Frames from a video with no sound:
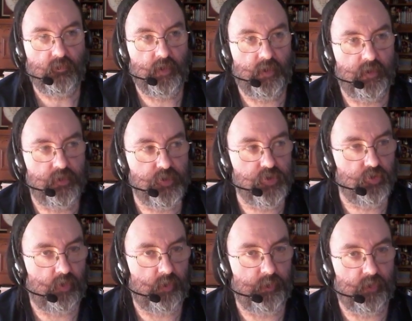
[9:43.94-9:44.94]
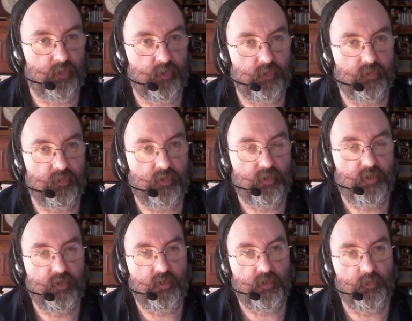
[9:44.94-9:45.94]
I did a straw poll,
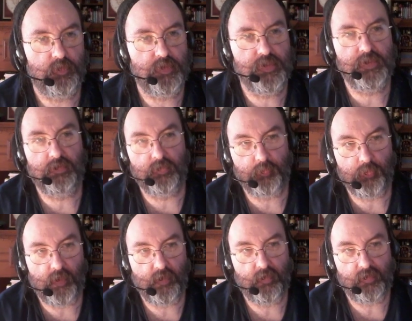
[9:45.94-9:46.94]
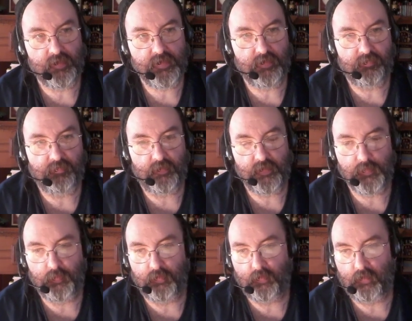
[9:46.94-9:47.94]
which is still in progress on
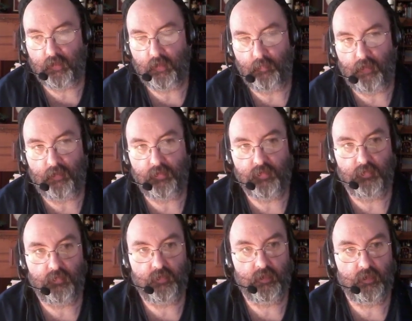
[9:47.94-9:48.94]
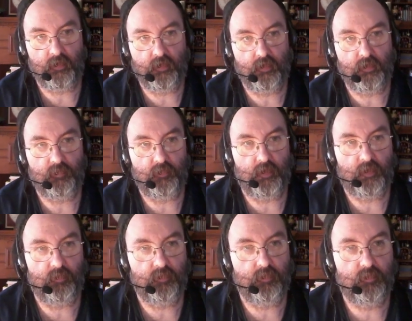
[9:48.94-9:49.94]
Facebook, about doing a,
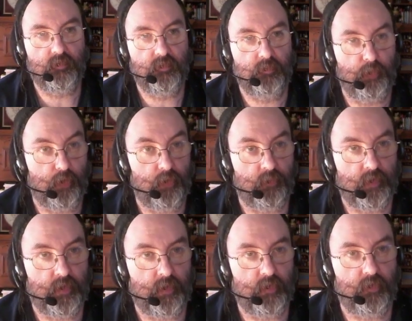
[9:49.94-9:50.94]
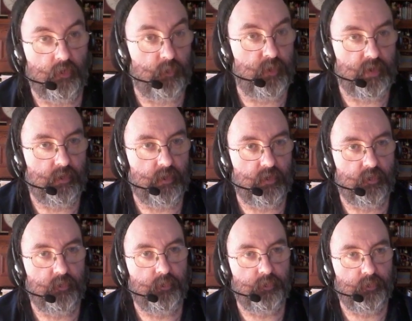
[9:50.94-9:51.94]
a Burton Beyond or a
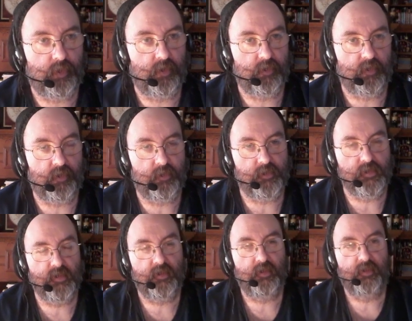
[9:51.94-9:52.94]
Beyond podcast